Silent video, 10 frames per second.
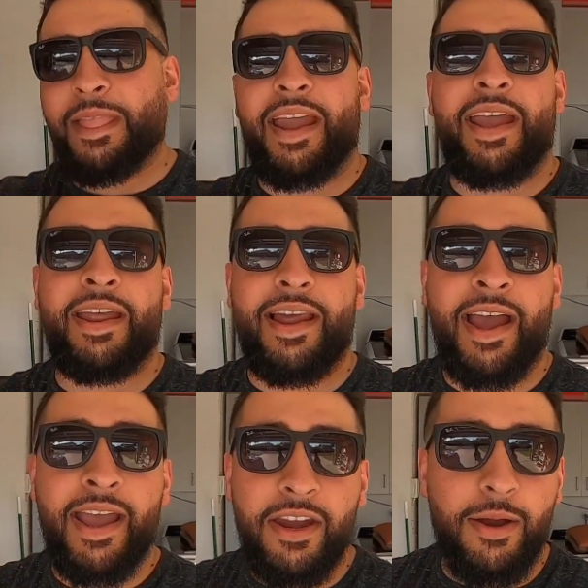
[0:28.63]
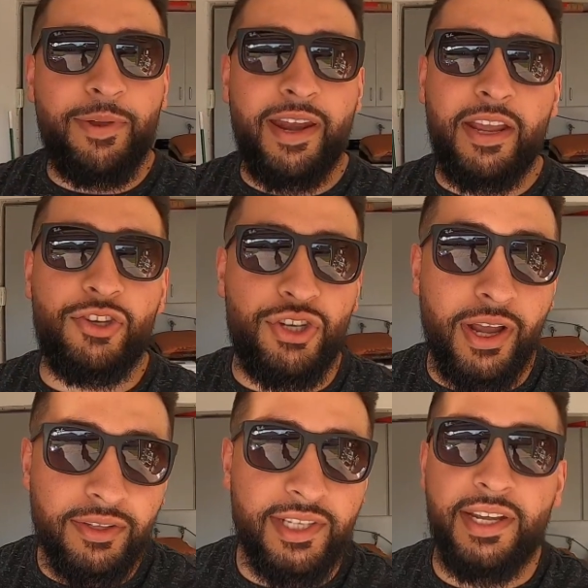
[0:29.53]
And I ended up getting a
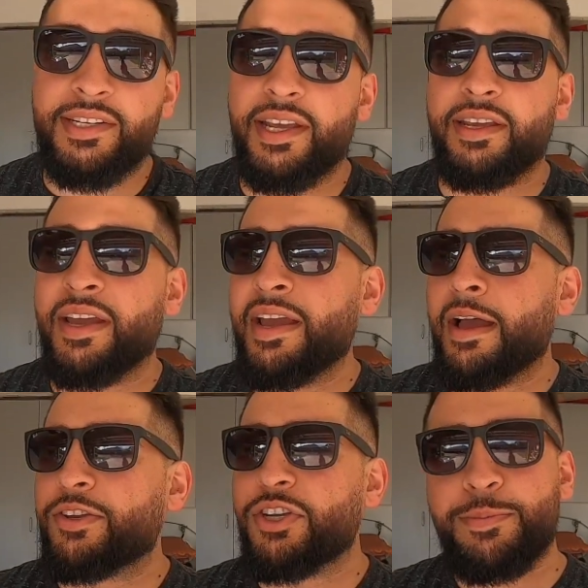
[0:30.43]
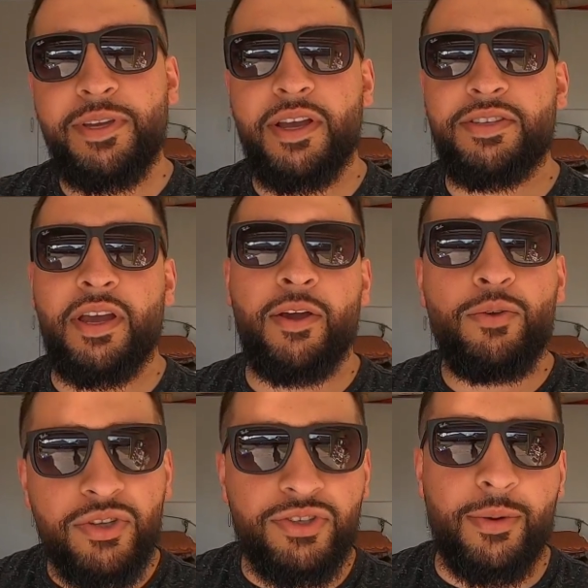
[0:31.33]
JLT intake just because it
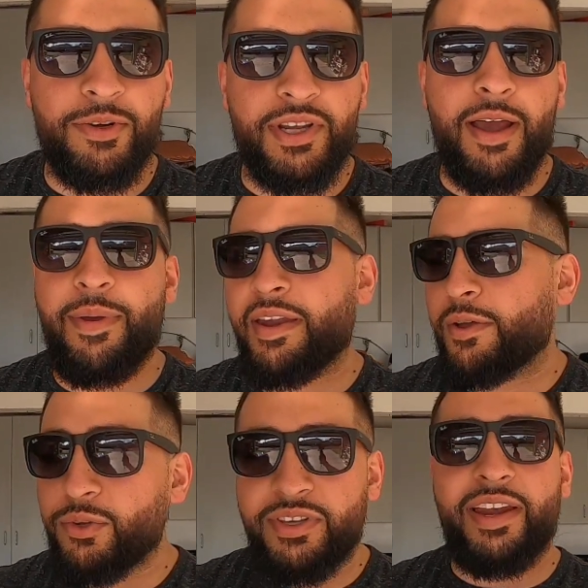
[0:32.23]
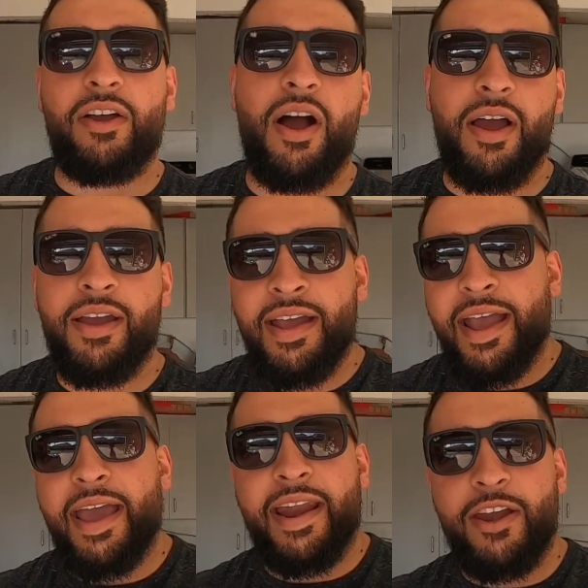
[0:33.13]
was the summertime and it was getting hot,
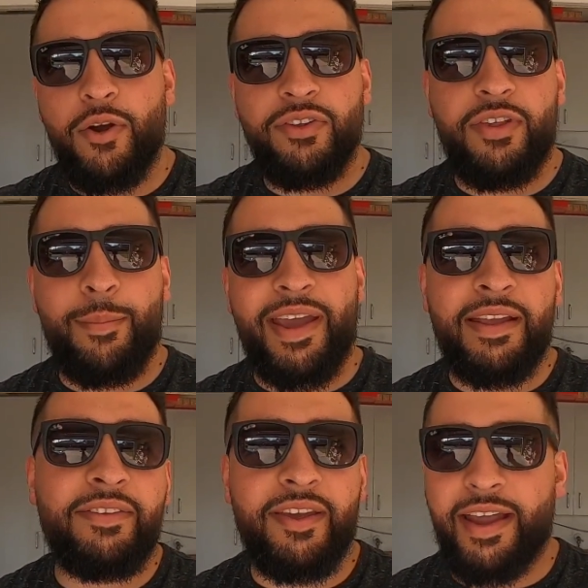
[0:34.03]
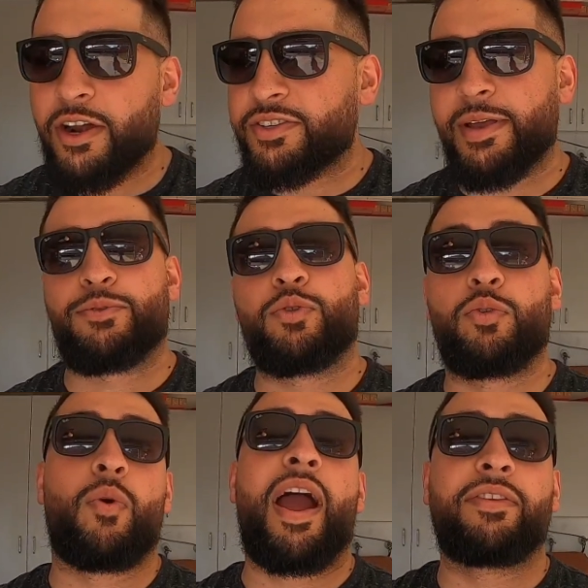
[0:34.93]
and I noticed that my intake air temps
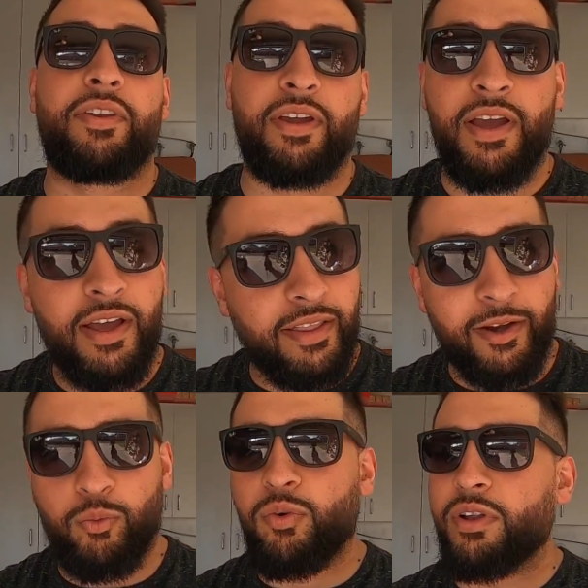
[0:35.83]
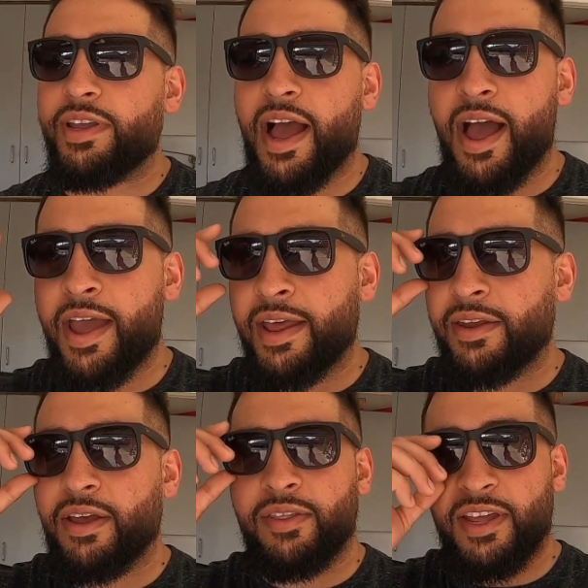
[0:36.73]
were rising like really high,
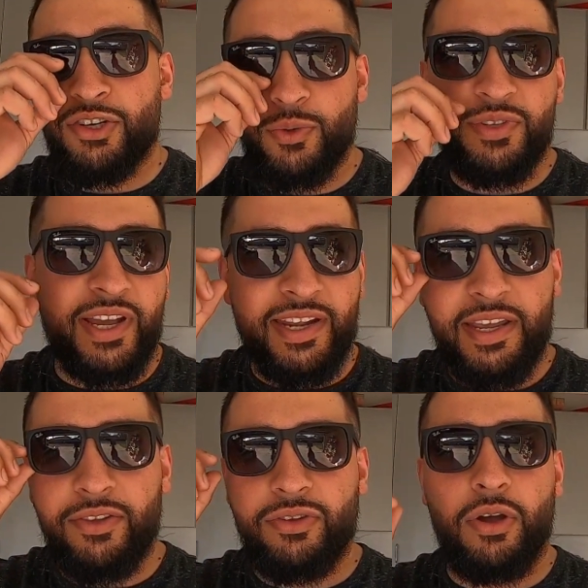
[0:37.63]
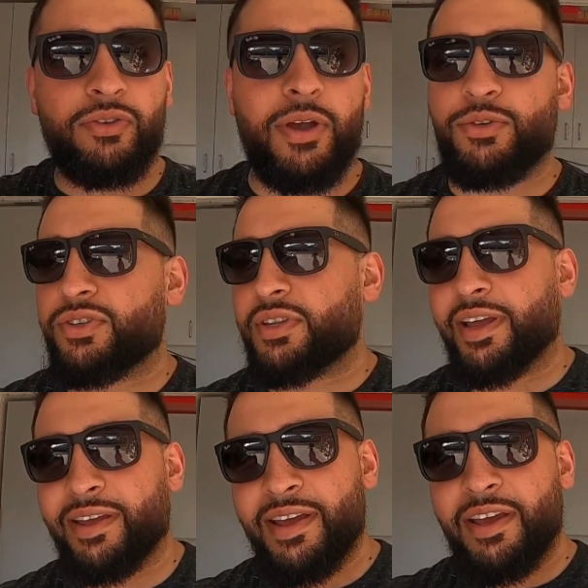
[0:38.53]
and the engine was getting heat soaked. So I was just
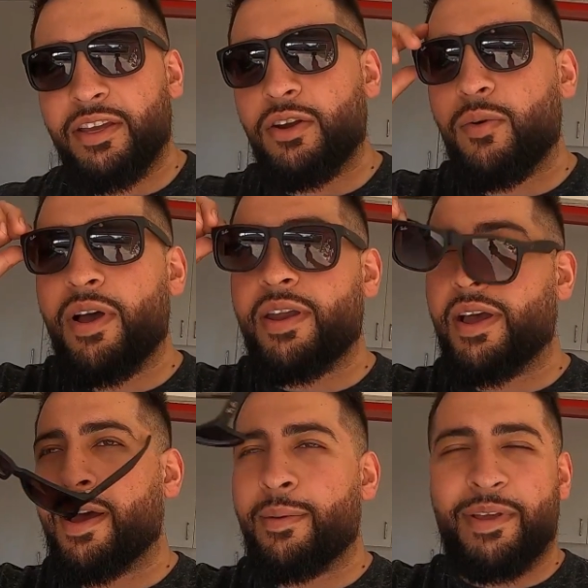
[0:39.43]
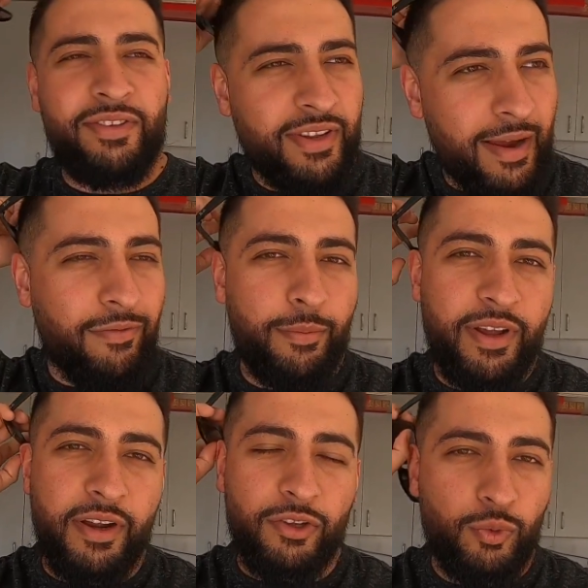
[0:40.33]
like, you know what, it's time for
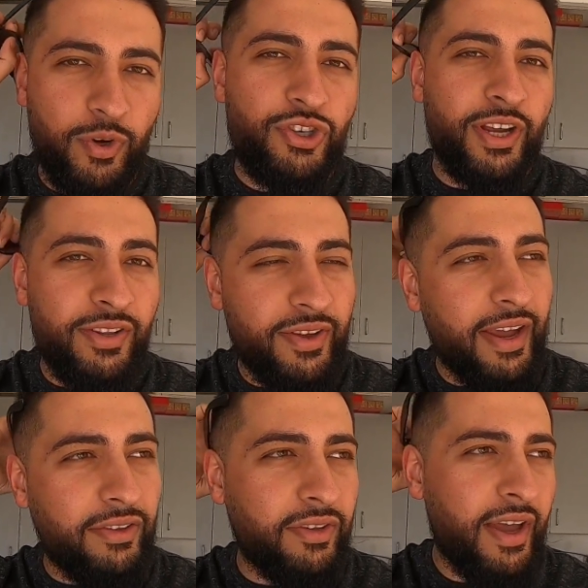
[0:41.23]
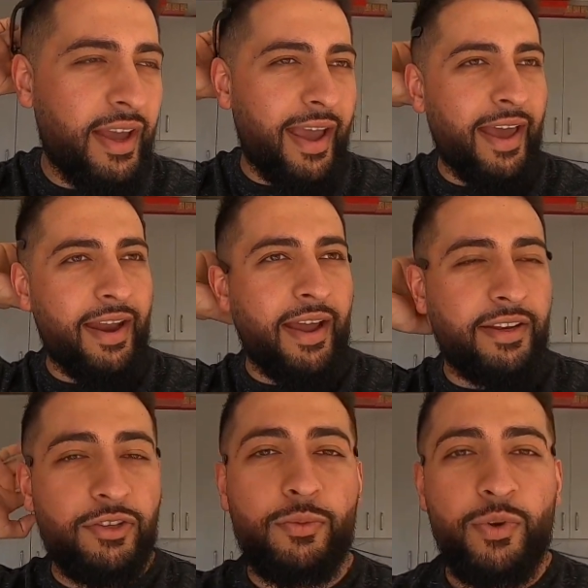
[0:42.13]
me to switch intakes. And I
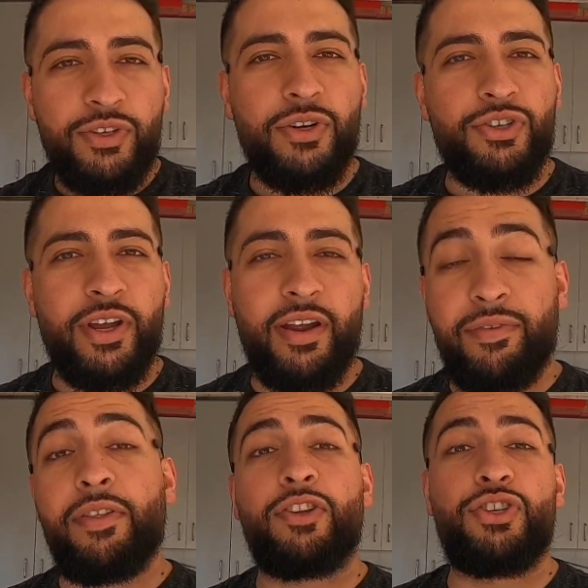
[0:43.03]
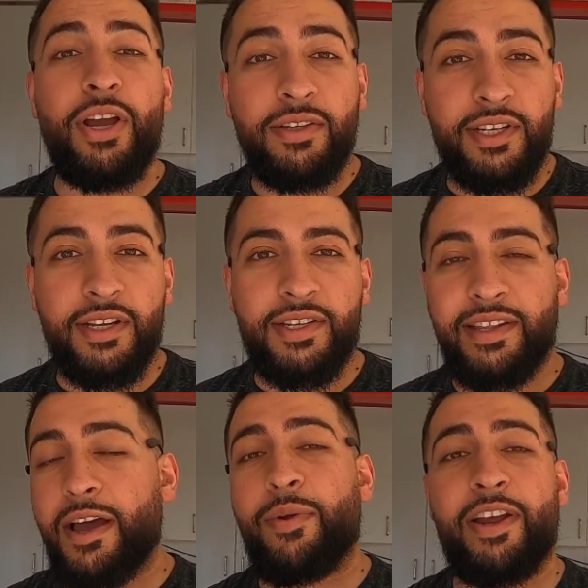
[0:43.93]
did some research and I found the JLT
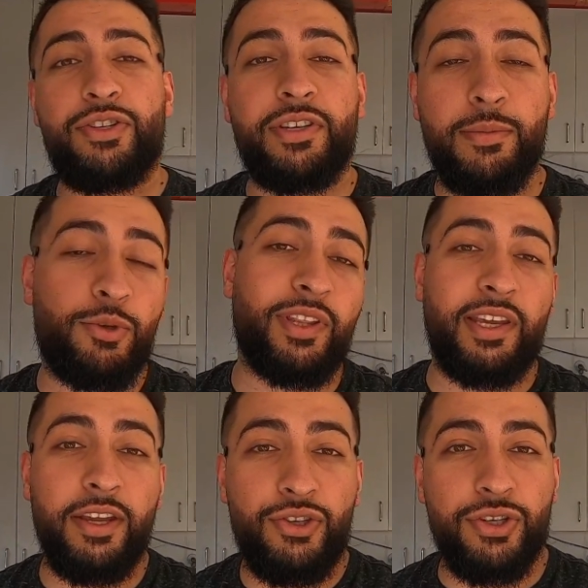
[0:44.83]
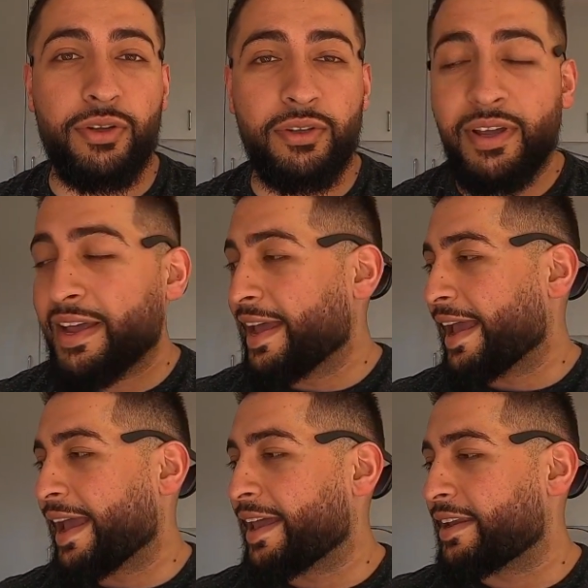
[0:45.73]
intake. That one actually comes with a heat shield,
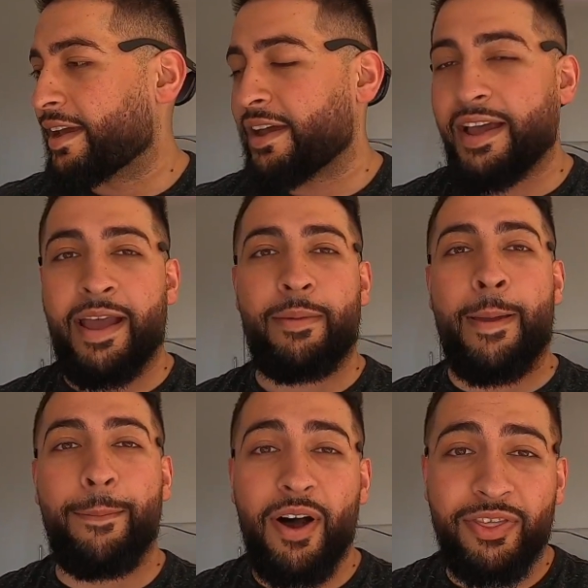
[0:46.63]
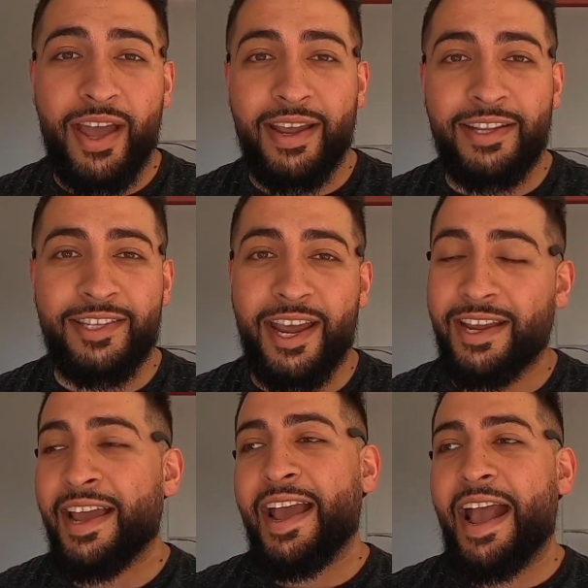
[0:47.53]
and I bought that
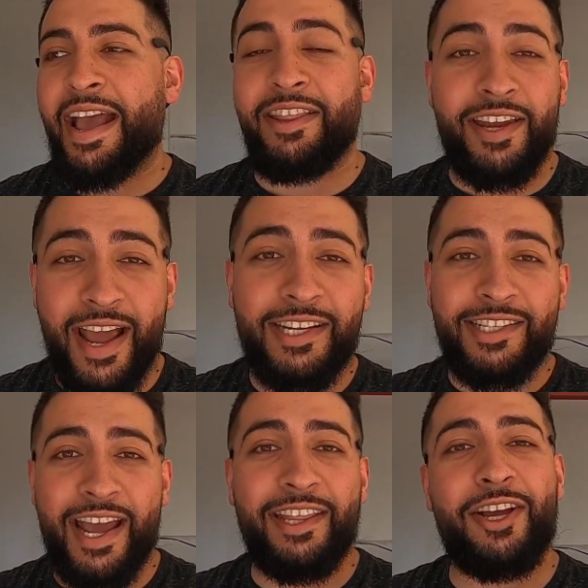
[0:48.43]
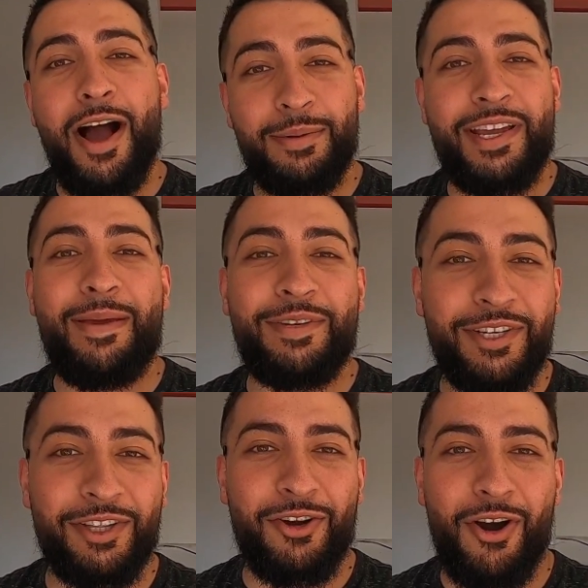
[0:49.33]
intake, and the next day the cops came and
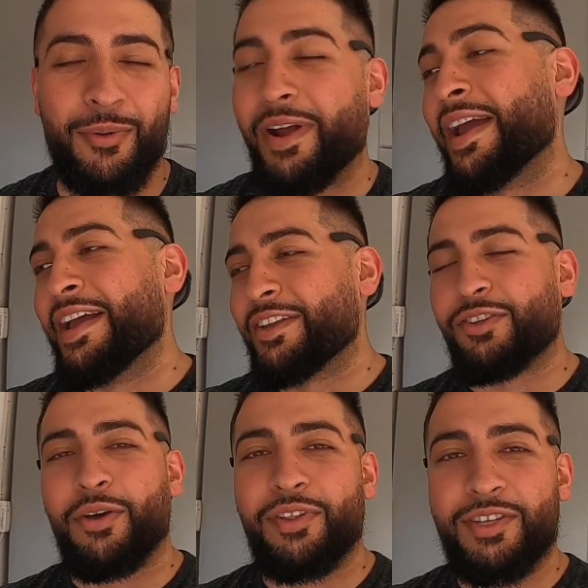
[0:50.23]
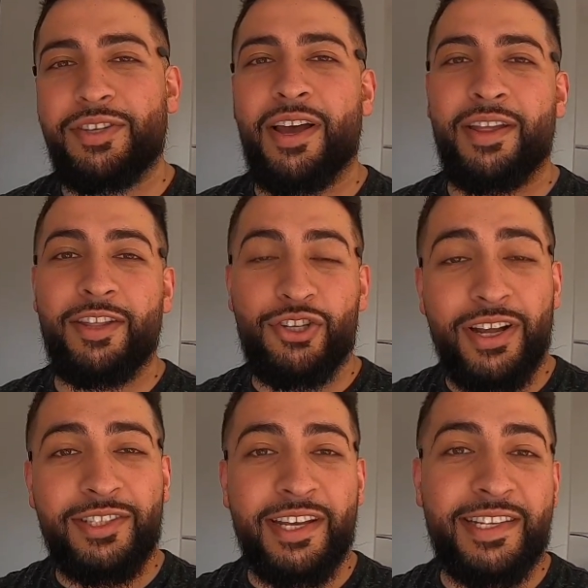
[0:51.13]
took the car away. So this the
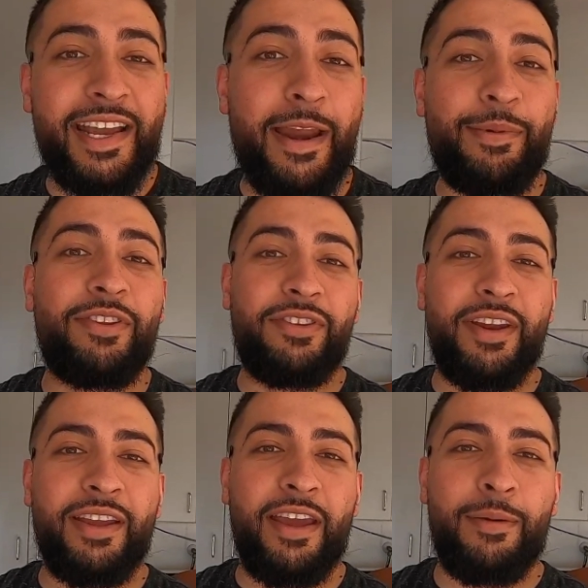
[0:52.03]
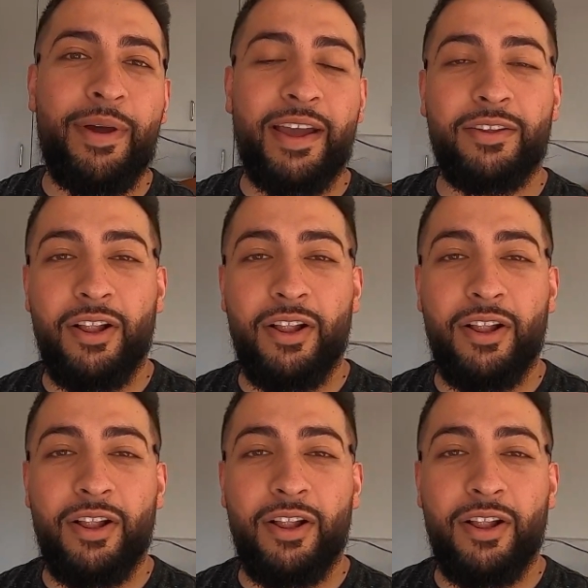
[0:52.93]
JLT intake had been sitting in my